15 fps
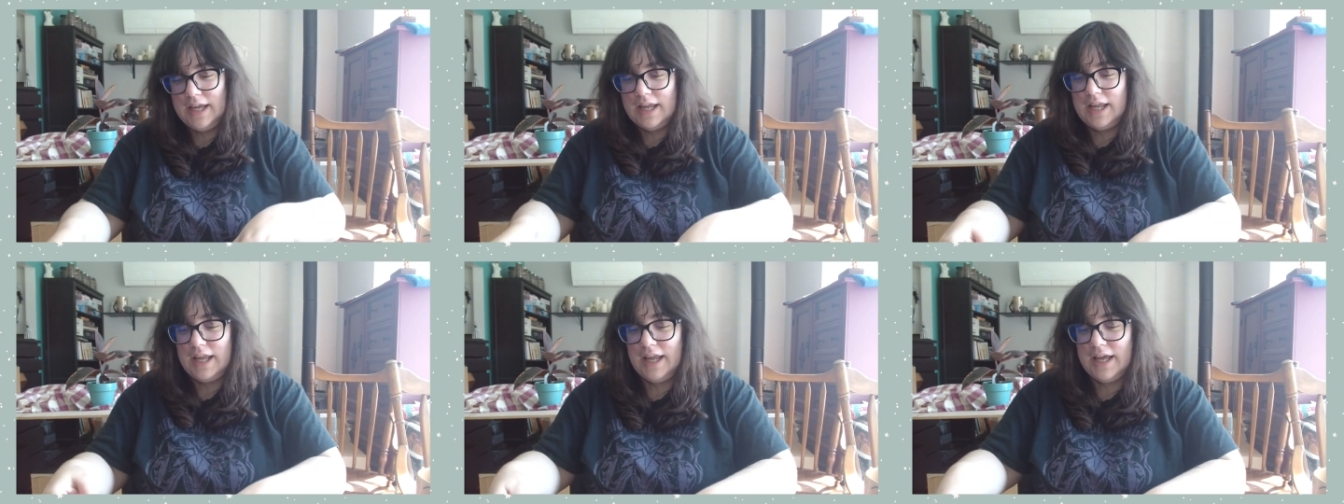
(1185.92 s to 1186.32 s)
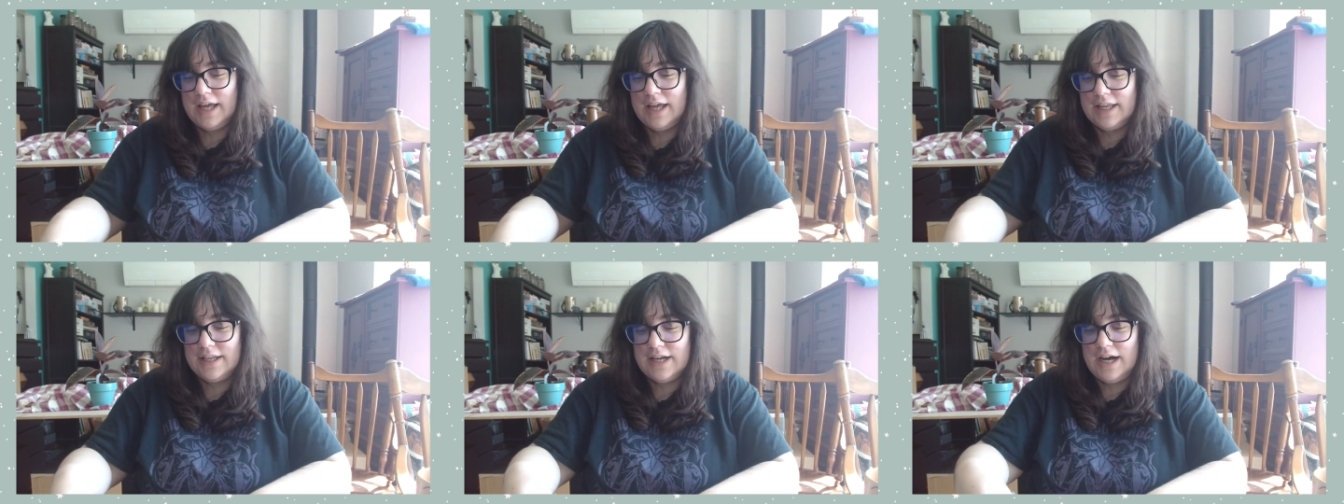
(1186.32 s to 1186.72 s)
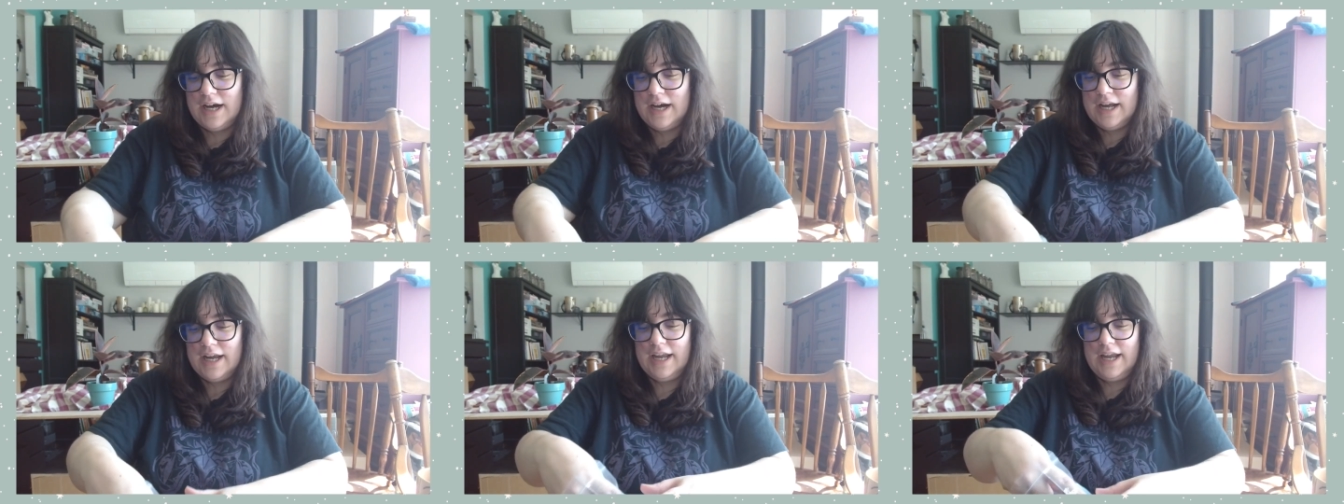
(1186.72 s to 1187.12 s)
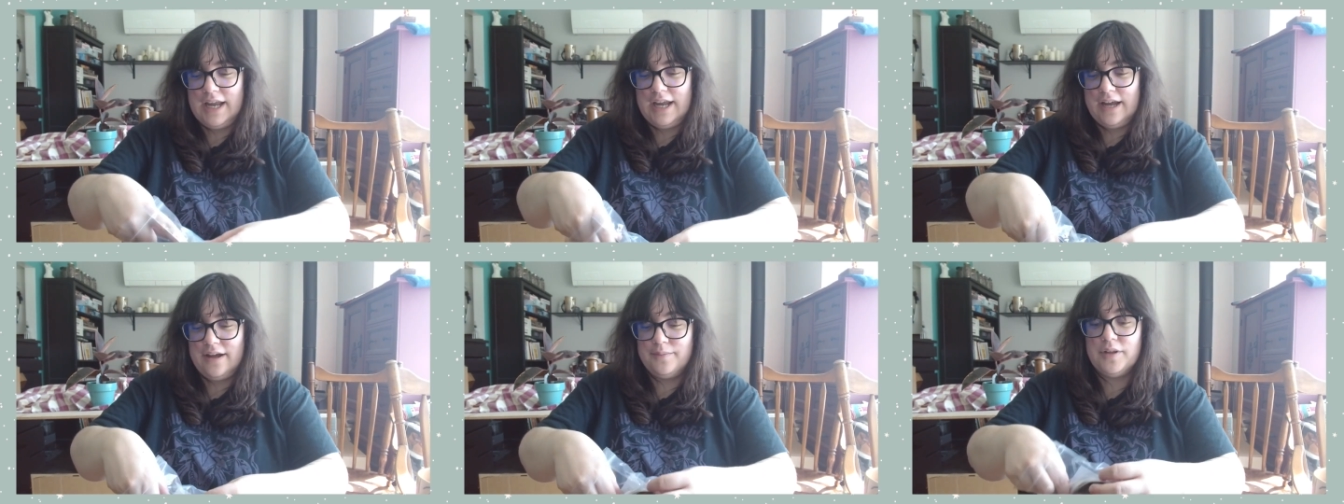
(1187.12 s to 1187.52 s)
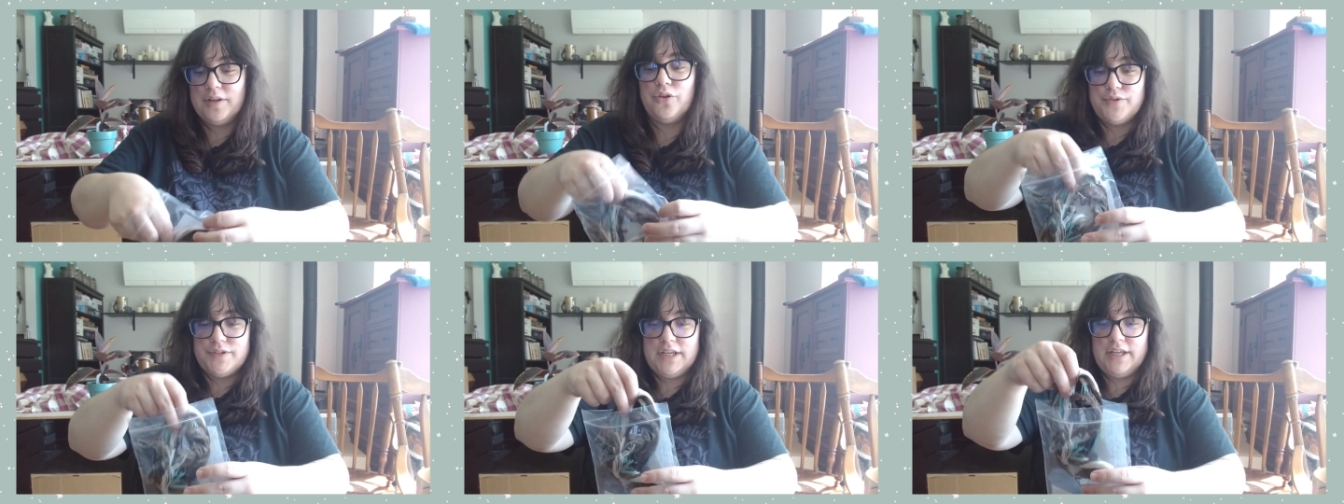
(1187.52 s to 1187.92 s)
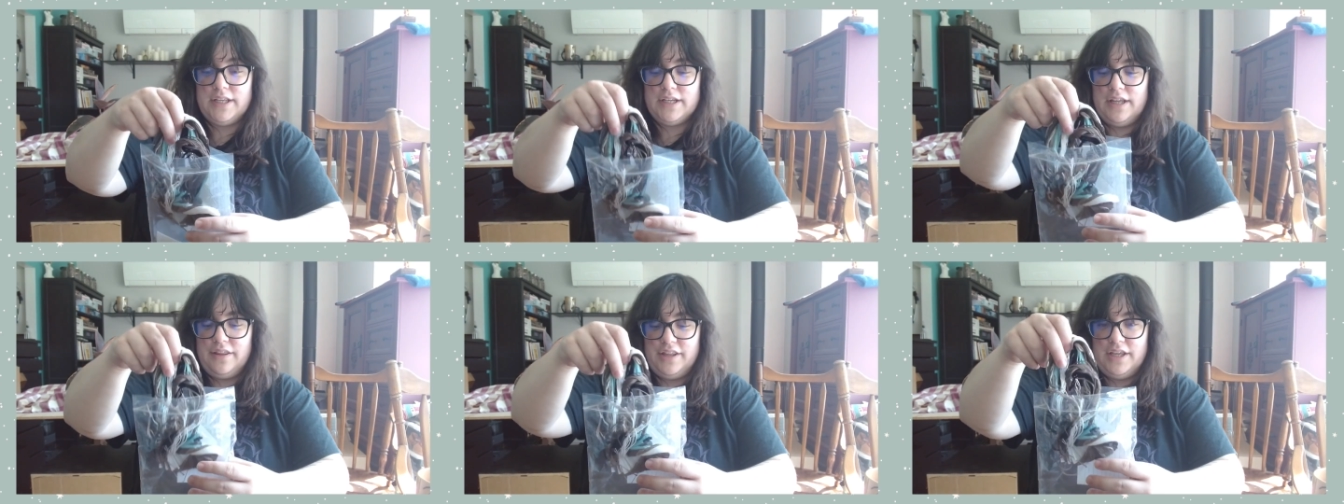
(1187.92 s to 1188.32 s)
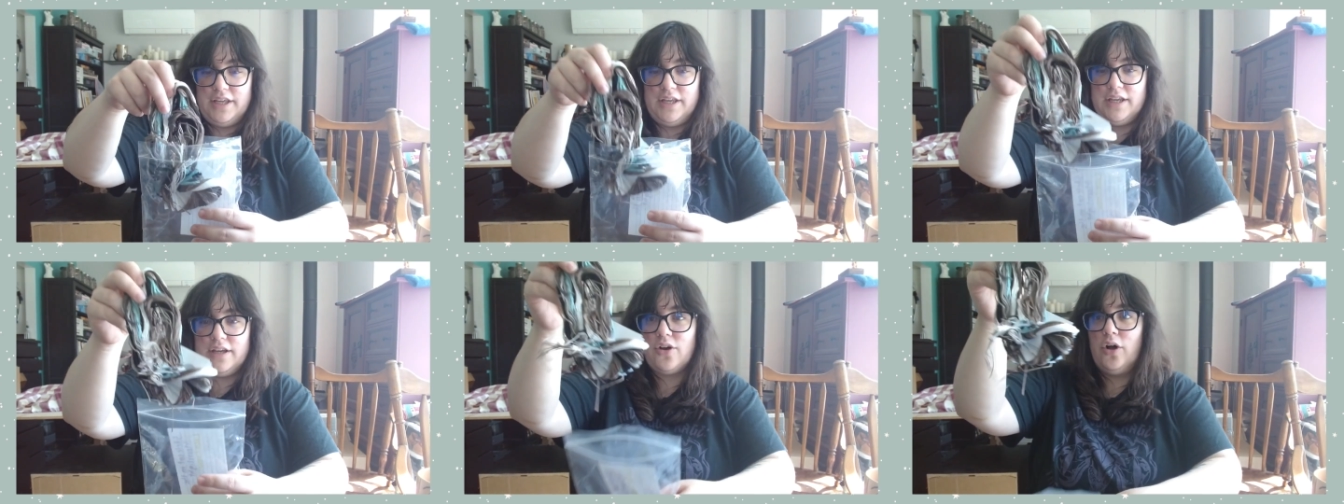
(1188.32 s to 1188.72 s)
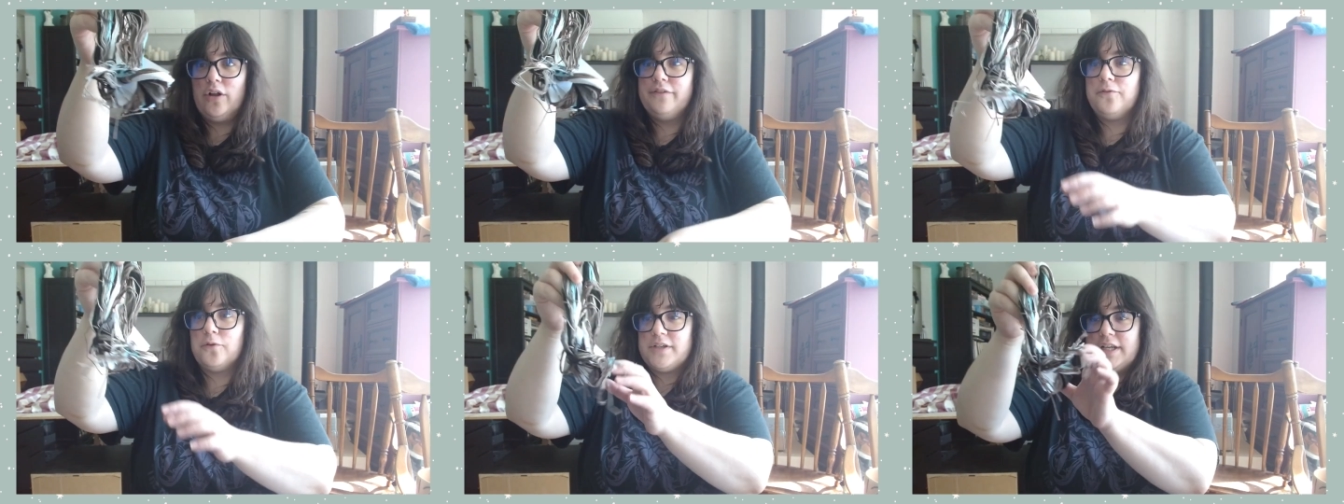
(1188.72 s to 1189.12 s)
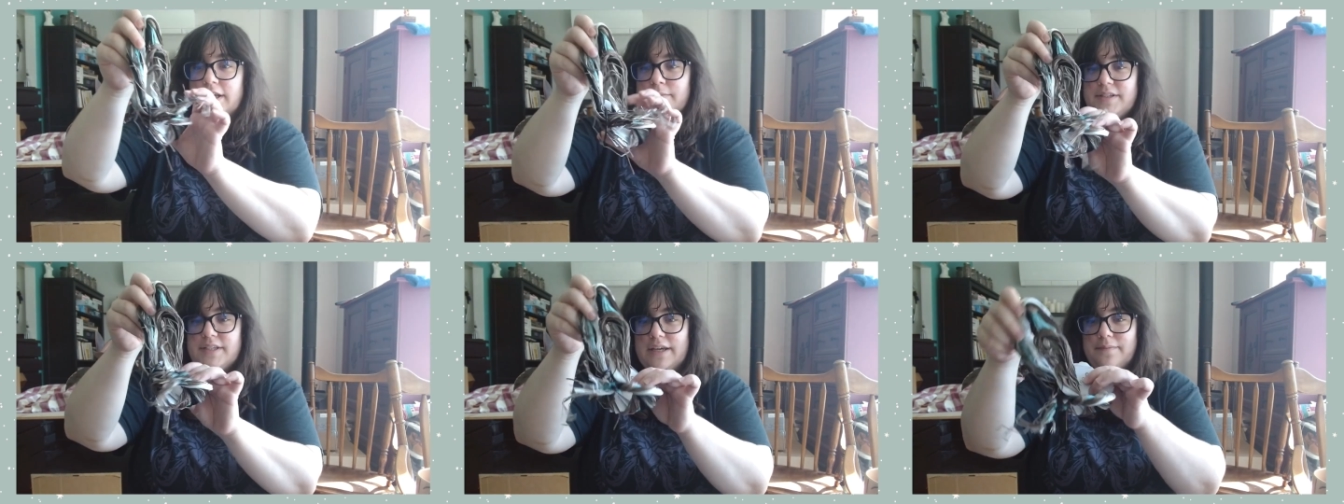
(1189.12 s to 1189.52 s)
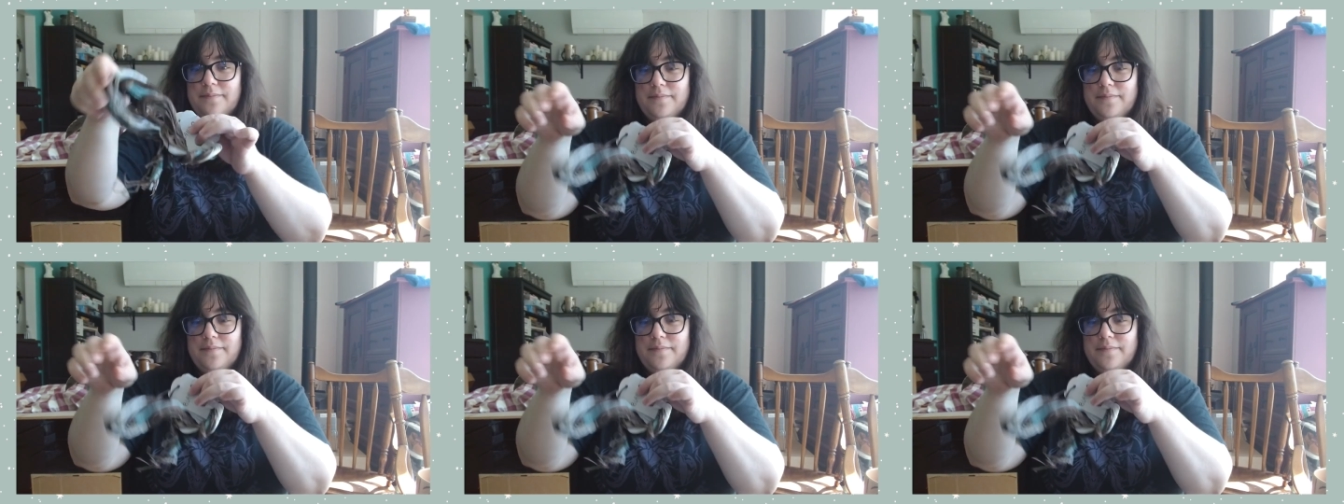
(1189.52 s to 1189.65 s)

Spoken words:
And I am using the called for DMC.